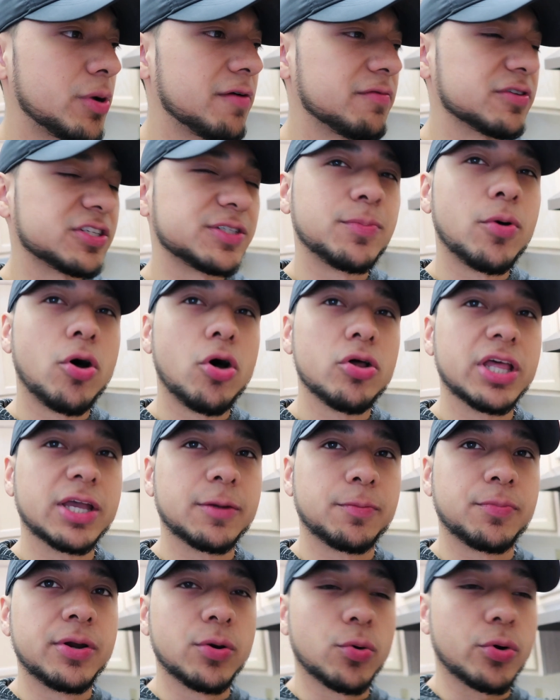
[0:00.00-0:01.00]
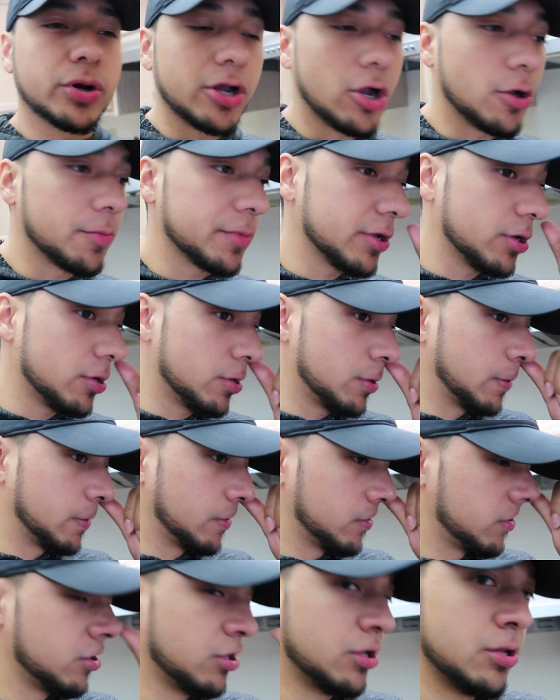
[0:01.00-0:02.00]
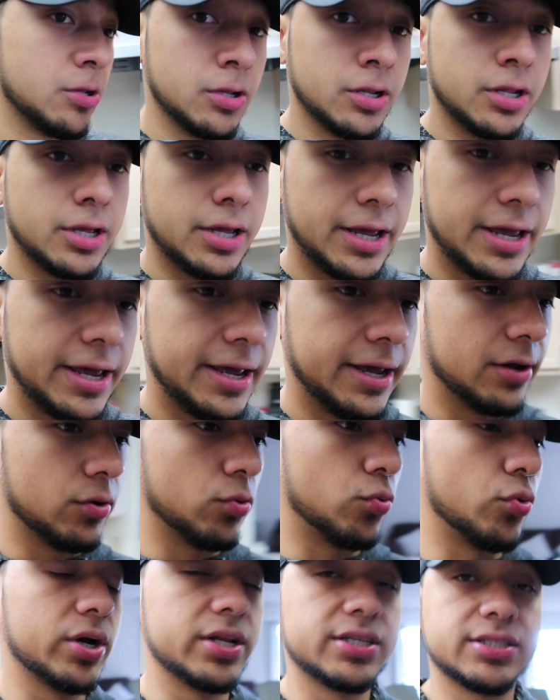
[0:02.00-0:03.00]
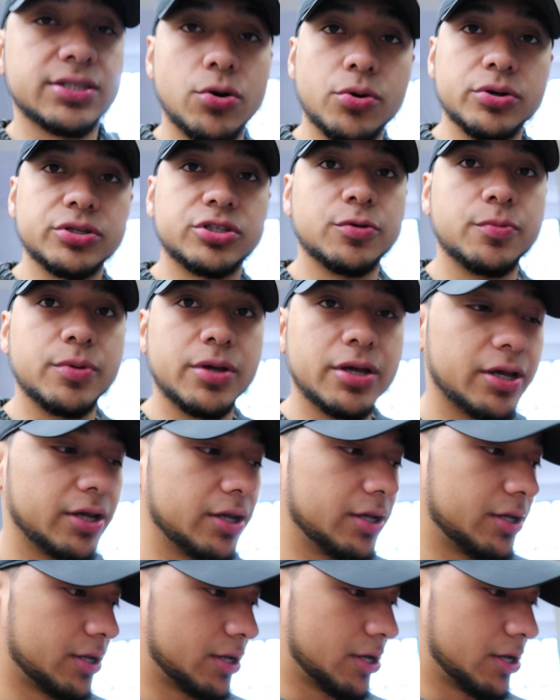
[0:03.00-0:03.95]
have a small like pre-workout meal, and what it's going to be,